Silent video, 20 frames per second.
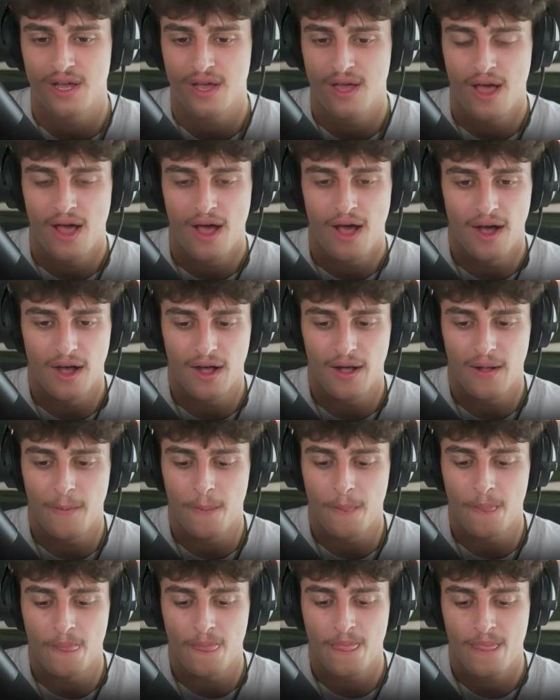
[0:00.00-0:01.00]

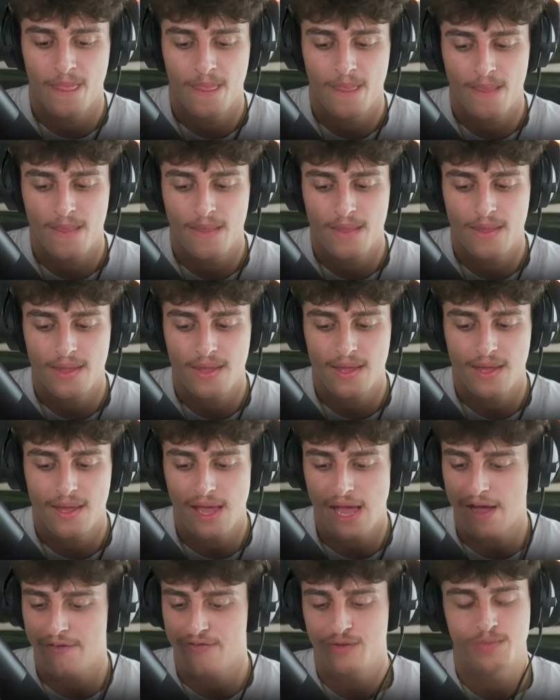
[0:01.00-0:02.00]

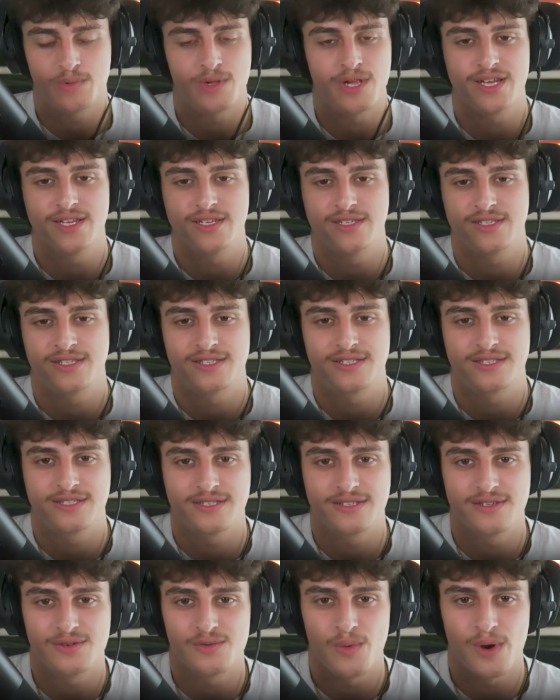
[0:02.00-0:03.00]
have a place
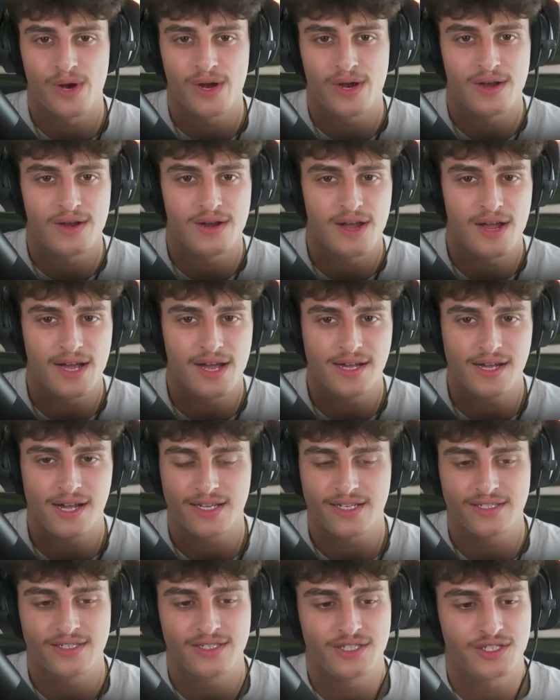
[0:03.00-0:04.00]
where I
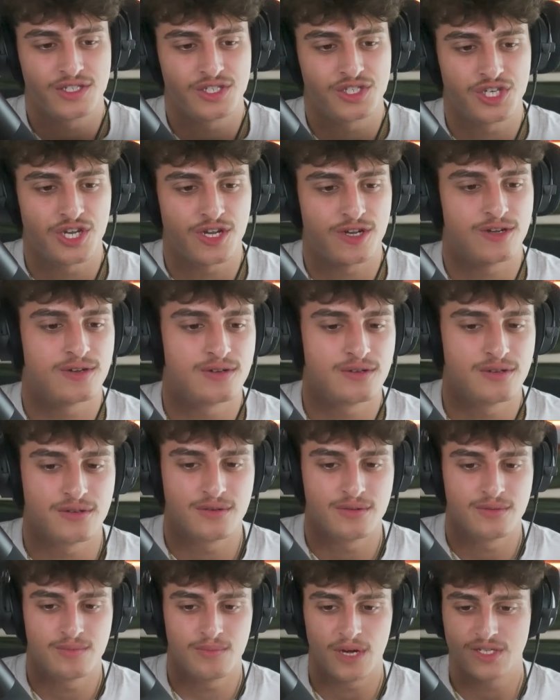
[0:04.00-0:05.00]
can just share
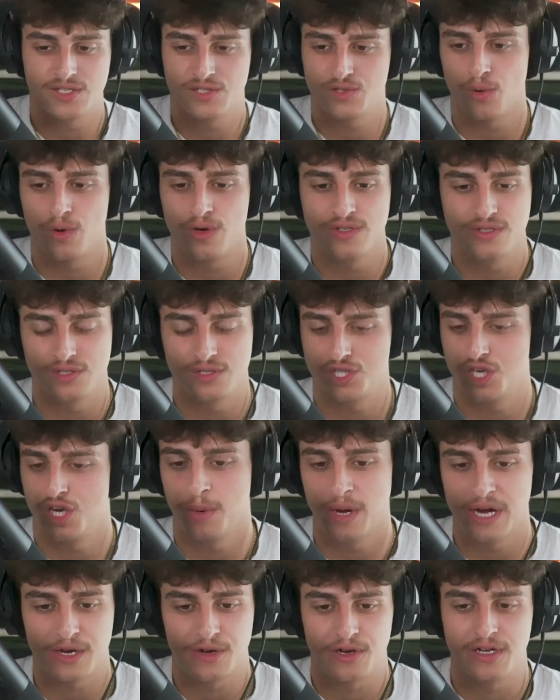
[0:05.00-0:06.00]
my stories and share
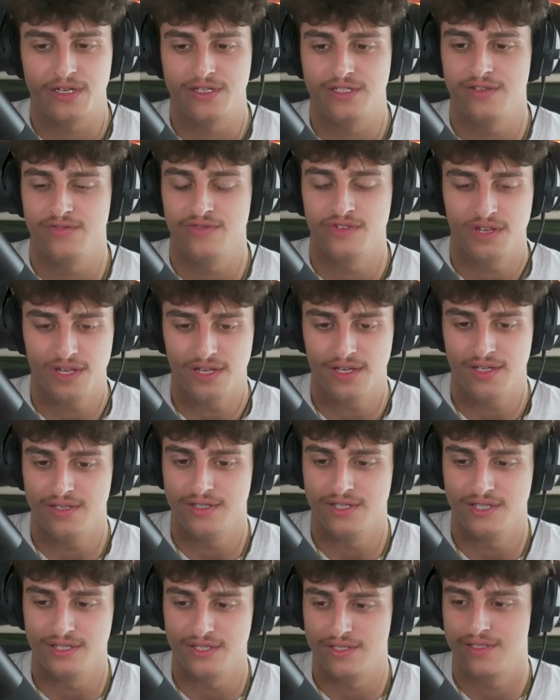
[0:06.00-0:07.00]
my creativity, and
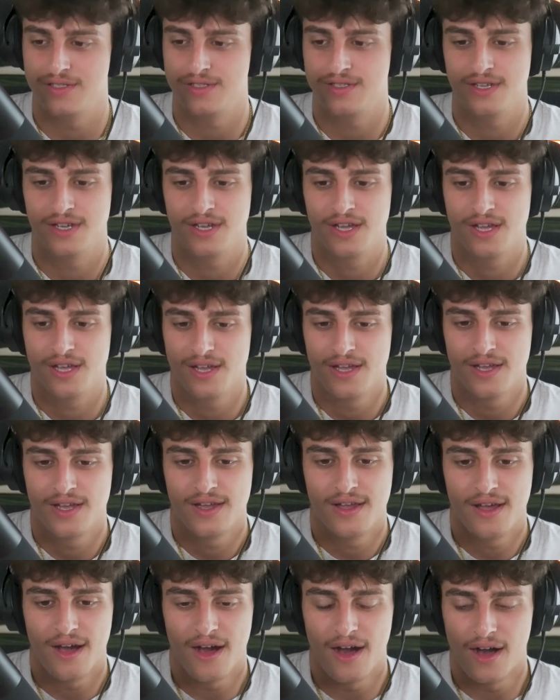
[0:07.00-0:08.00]
just
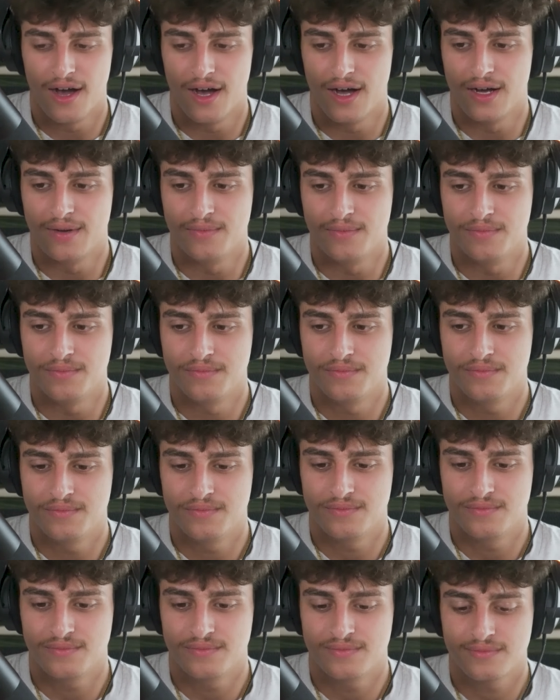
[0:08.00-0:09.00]

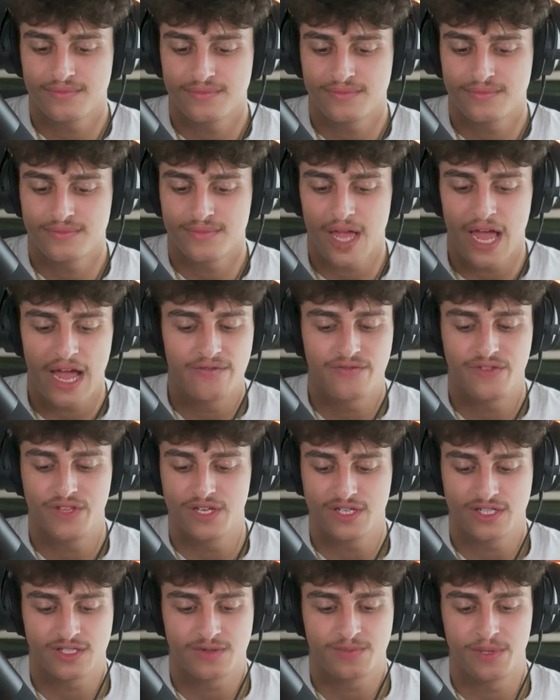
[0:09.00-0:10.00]
have the
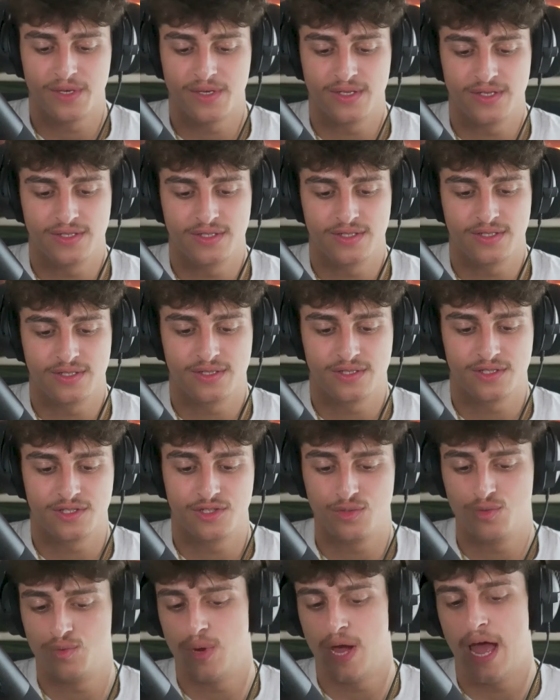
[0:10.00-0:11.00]
experience
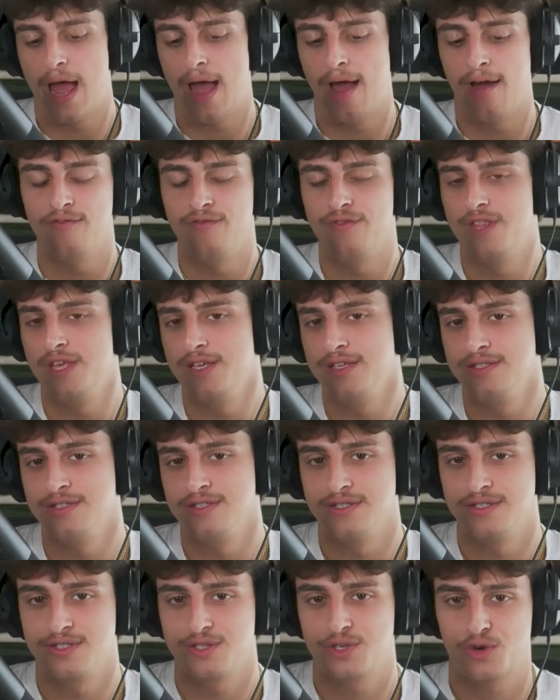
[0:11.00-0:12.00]
to have
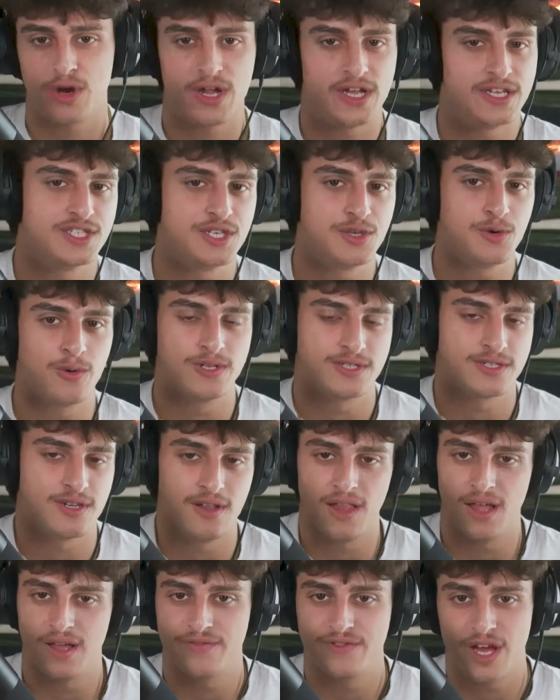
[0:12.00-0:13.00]
these crazy once in
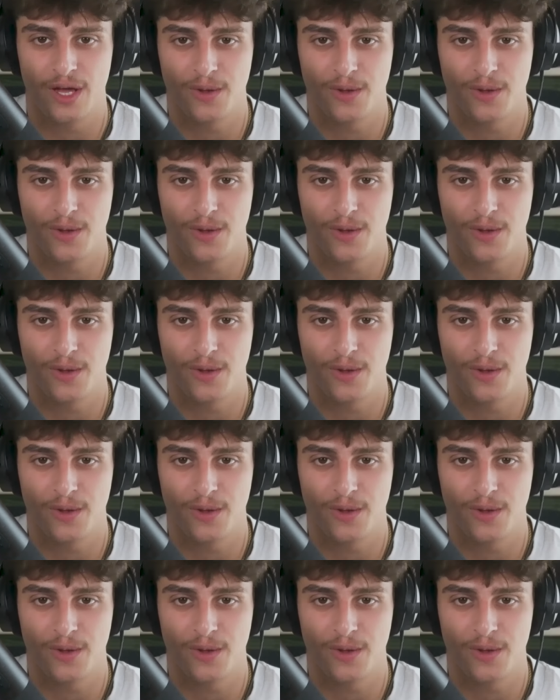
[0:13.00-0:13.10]
a lifetime